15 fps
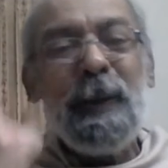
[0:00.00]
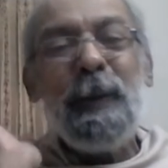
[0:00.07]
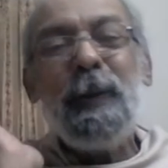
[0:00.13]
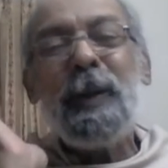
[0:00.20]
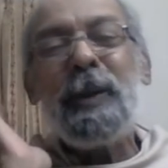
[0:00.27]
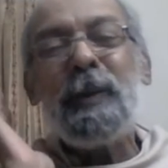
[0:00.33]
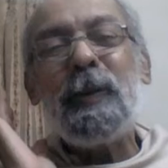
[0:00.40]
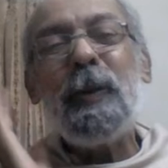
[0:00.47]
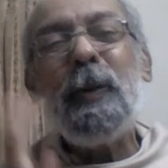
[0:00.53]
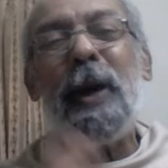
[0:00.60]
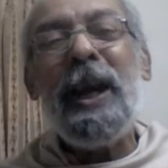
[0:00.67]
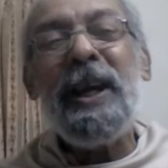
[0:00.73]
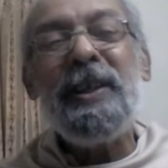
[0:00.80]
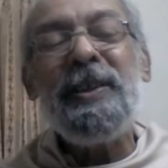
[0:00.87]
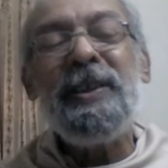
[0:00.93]
you are so
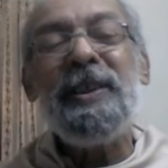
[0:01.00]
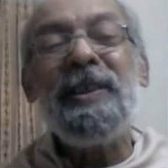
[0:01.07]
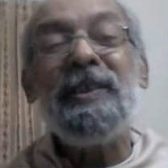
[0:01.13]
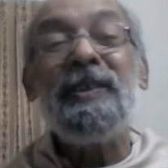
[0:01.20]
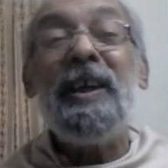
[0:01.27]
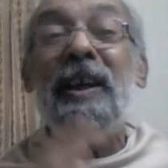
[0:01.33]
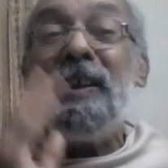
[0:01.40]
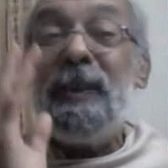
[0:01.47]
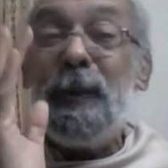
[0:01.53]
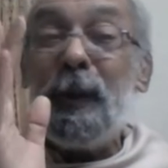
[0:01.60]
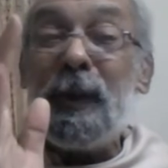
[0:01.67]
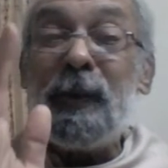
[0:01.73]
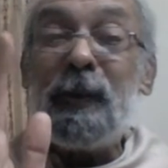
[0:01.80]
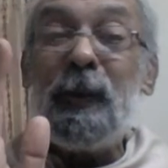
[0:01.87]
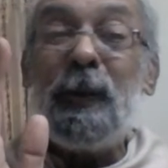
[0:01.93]
anxious, you
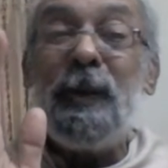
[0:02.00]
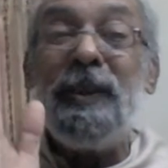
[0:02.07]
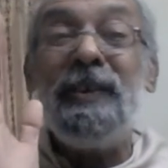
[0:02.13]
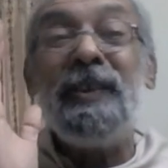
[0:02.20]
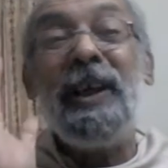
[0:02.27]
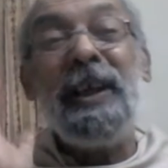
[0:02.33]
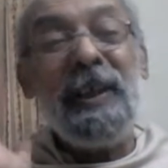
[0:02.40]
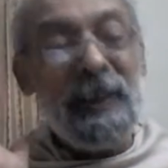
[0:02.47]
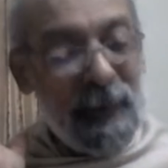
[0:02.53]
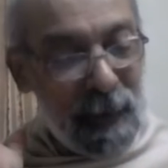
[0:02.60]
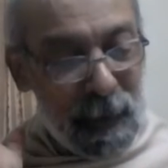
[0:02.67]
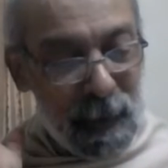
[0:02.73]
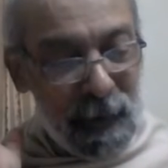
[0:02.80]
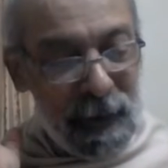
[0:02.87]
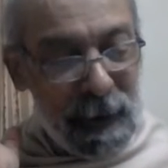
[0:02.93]
are so desirous
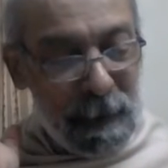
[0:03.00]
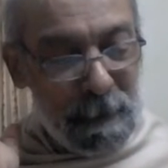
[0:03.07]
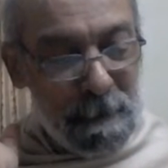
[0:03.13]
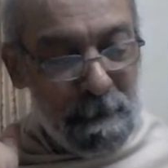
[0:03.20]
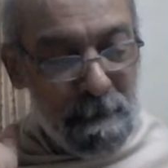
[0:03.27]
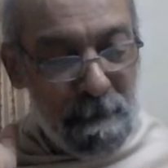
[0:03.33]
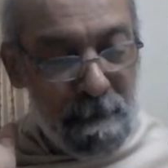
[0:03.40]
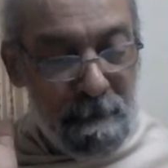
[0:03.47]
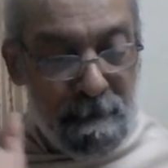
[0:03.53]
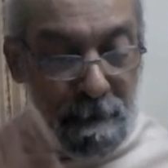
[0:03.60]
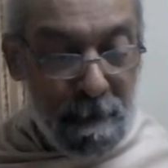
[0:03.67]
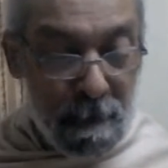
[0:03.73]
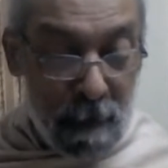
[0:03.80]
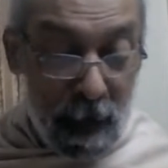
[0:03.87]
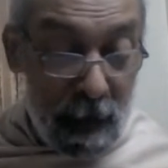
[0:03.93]
to see.
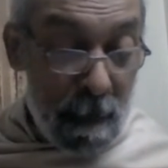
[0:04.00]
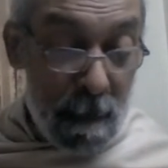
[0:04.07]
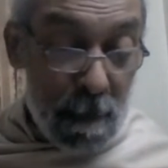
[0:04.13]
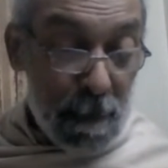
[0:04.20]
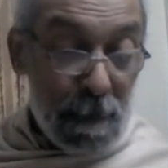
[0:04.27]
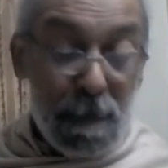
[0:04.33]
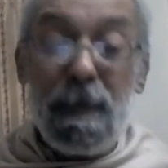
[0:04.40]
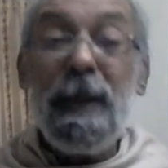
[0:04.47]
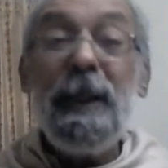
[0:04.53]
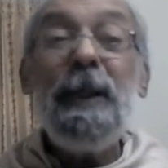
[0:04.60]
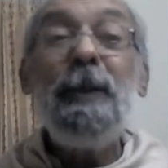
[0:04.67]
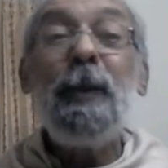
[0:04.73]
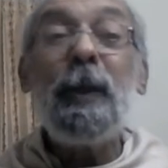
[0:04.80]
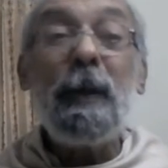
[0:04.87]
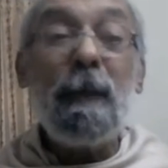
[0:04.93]
Be
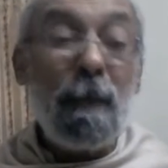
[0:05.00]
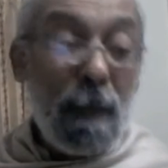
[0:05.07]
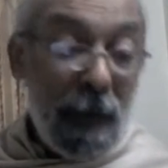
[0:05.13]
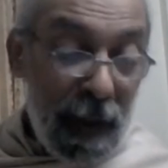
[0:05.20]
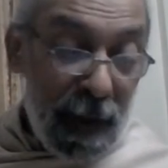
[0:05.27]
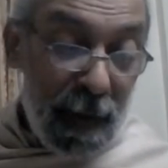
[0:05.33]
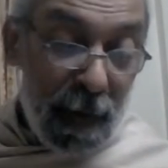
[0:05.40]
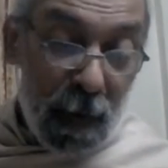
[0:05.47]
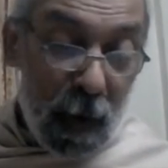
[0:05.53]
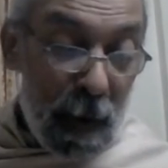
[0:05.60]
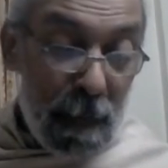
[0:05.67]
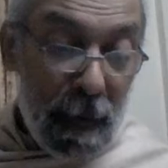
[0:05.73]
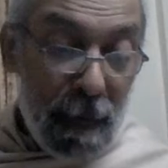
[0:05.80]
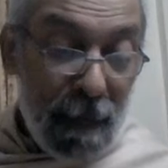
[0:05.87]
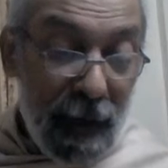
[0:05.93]
not afraid nor
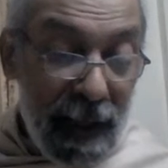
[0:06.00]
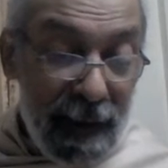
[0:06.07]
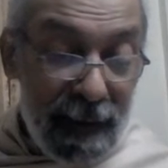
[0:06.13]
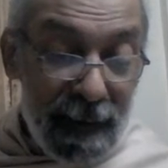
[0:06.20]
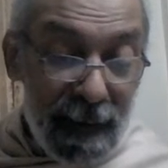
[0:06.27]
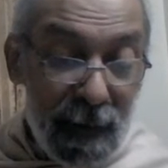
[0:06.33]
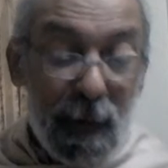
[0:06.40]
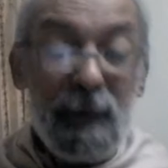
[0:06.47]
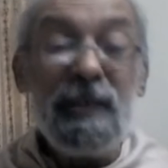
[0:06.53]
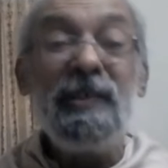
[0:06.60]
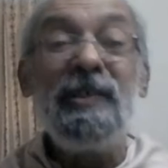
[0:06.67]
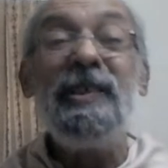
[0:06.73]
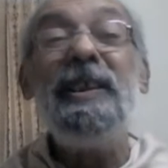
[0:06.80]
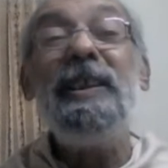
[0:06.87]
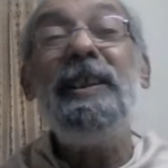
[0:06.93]
bewildered on
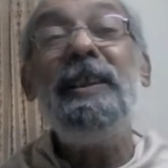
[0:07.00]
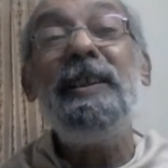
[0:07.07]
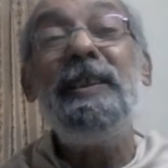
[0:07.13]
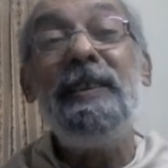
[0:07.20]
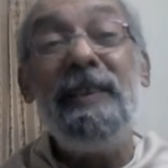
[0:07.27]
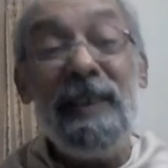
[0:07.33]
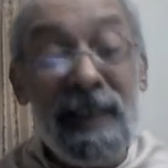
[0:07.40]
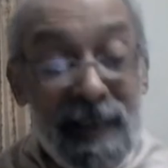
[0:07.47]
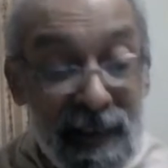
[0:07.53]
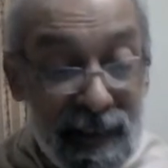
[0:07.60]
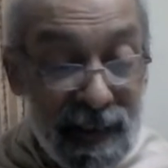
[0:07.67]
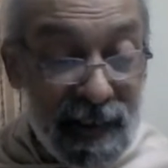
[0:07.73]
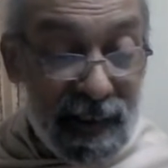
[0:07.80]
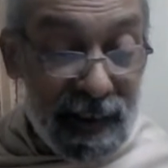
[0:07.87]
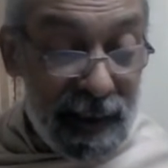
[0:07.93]
seeing
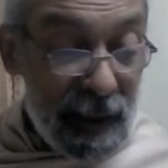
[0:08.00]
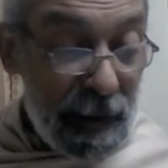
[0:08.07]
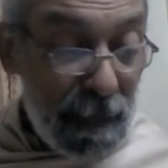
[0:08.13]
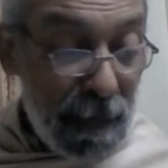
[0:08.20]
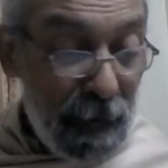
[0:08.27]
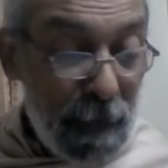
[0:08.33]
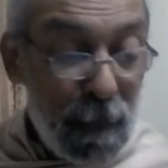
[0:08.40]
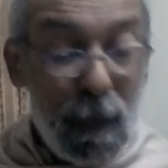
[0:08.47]
this terrific